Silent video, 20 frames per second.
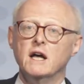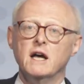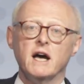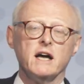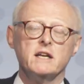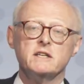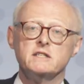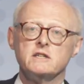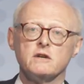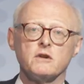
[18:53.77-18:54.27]

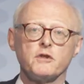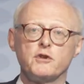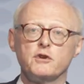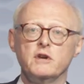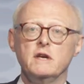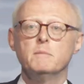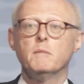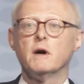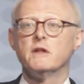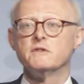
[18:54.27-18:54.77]
until
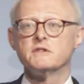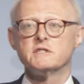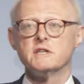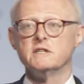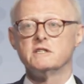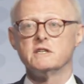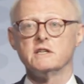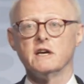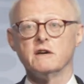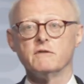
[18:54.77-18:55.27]
three months
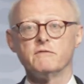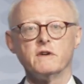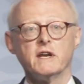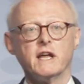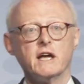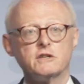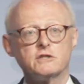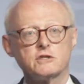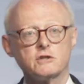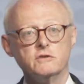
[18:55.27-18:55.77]
into their
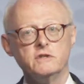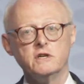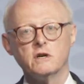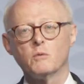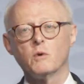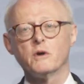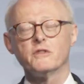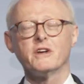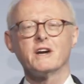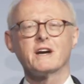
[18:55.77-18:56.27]
financial year
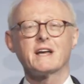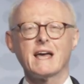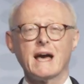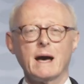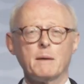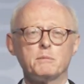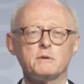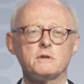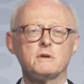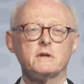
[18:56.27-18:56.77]
what their
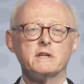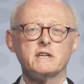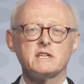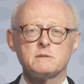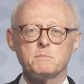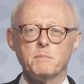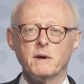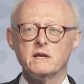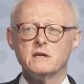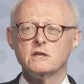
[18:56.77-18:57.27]
capital
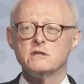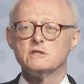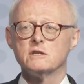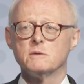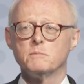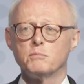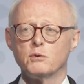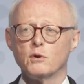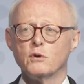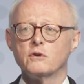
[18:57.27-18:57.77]
expenditure
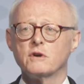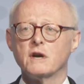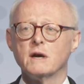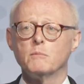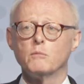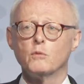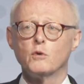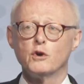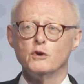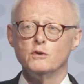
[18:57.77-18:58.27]

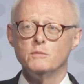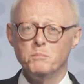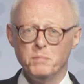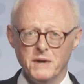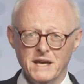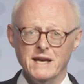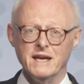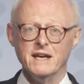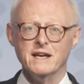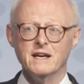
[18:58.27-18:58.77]
program could
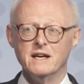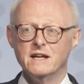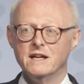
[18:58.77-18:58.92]
be.